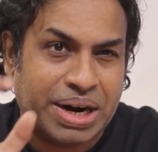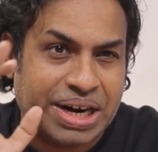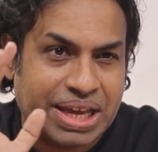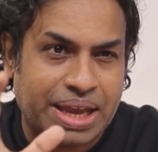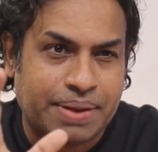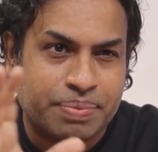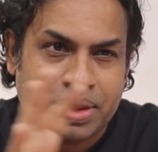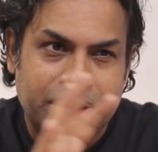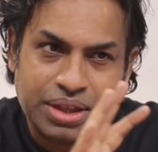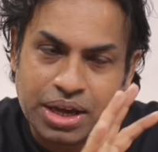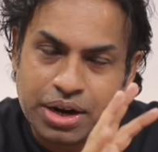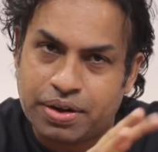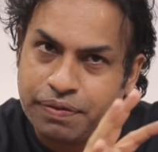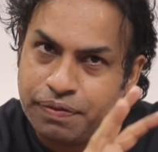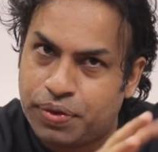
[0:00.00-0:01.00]
But again,
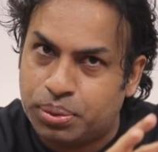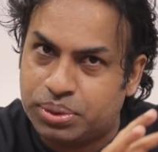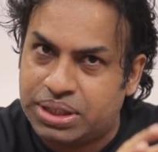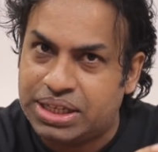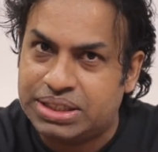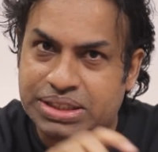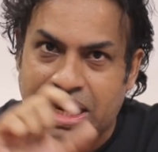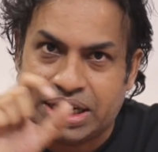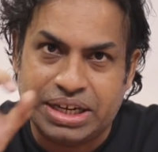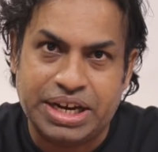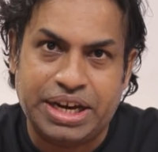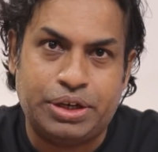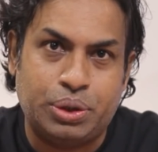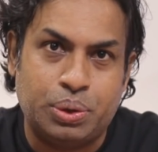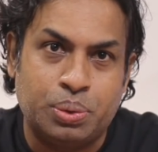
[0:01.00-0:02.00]
there are a few things that
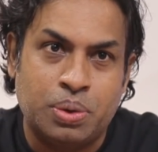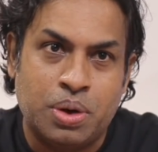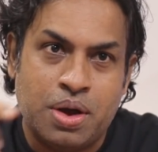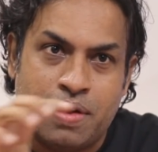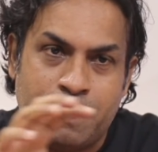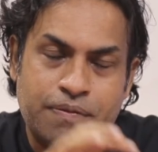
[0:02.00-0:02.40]
need to